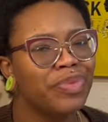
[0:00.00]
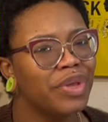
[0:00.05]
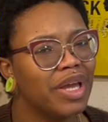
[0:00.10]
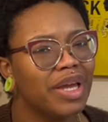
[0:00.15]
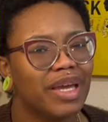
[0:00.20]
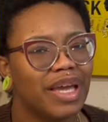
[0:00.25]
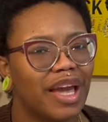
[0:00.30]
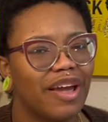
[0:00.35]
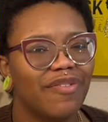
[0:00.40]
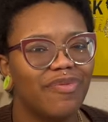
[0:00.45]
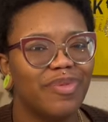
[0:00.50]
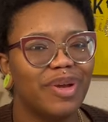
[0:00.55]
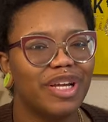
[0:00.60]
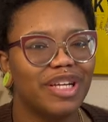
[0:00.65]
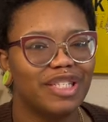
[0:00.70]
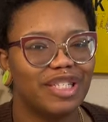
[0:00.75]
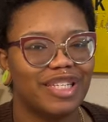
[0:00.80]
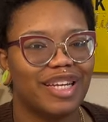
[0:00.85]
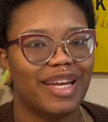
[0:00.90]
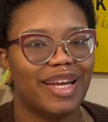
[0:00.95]
it gave me
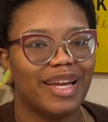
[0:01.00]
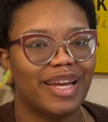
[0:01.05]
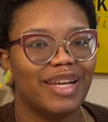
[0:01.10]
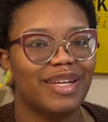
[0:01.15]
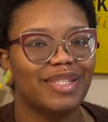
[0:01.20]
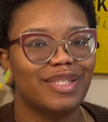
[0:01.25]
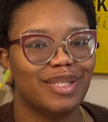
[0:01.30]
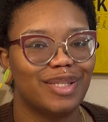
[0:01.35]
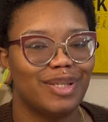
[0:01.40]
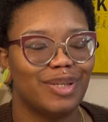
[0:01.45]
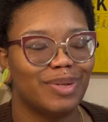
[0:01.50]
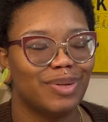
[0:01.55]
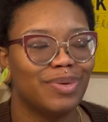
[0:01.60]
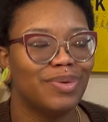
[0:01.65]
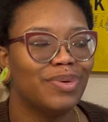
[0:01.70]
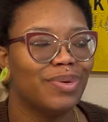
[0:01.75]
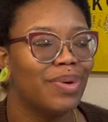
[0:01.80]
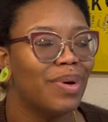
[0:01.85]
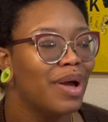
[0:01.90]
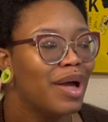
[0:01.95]
a chance
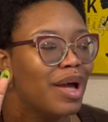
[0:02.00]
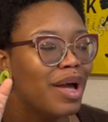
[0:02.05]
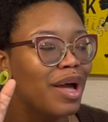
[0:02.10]
to